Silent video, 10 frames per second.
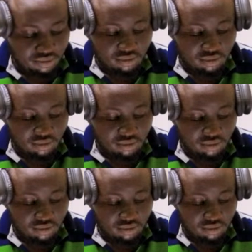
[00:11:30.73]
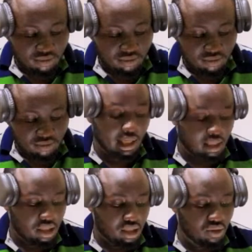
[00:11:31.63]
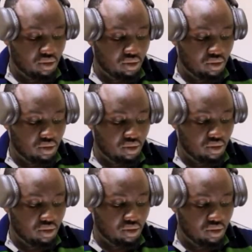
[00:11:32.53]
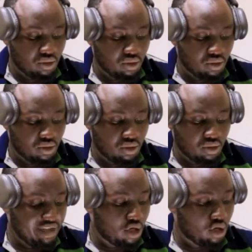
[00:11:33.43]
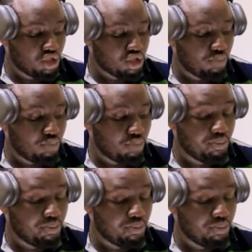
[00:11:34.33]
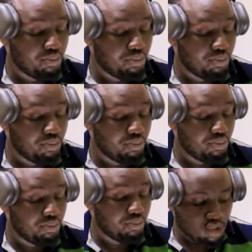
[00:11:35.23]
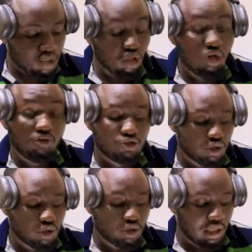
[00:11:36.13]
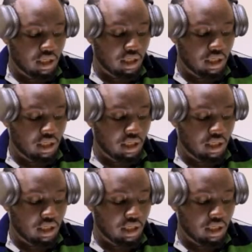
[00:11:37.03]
From 1st January 2021, having contributed a capital of 12 million.